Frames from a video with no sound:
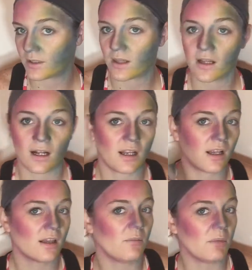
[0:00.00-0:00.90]
and then I
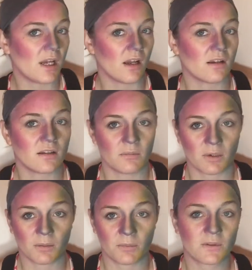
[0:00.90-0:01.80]
like the pinks and
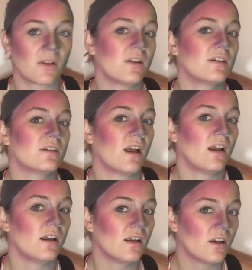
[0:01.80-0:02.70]
purples on this side.
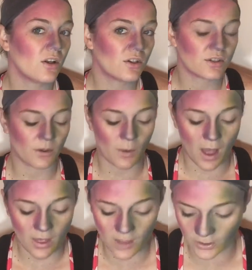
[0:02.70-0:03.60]
So
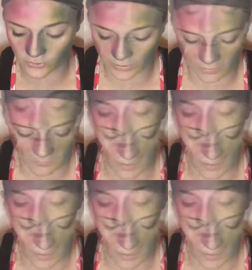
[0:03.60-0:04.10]
that's really fun.